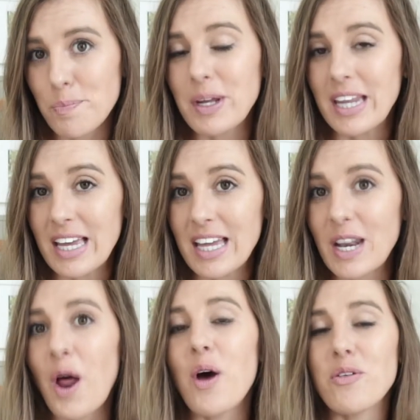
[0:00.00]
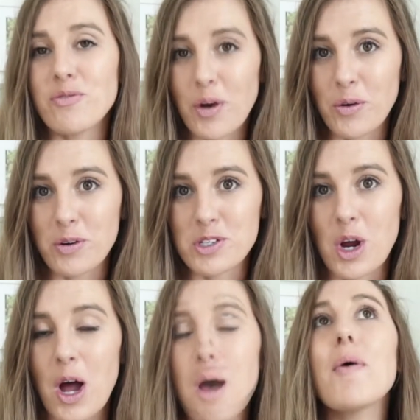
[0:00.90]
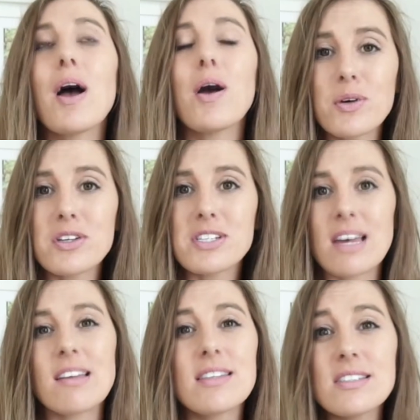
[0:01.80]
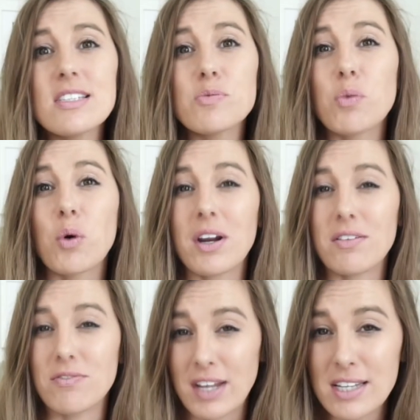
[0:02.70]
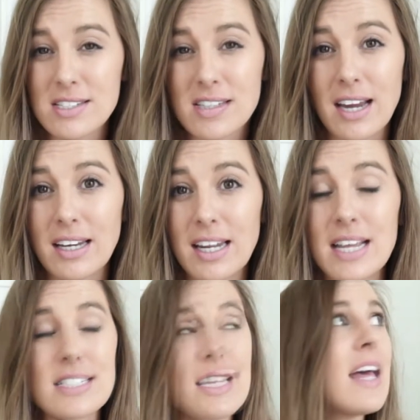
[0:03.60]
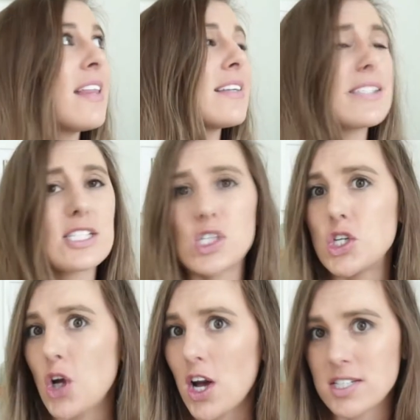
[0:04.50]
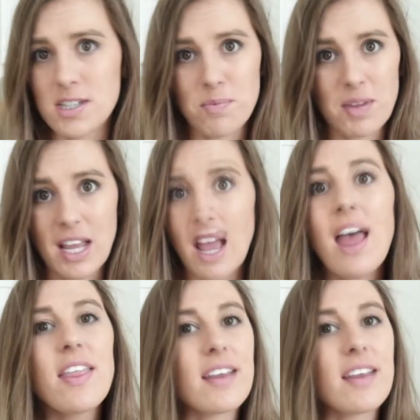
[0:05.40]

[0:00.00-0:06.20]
in Photoshop. I will say this is more advanced techniques. This is not something that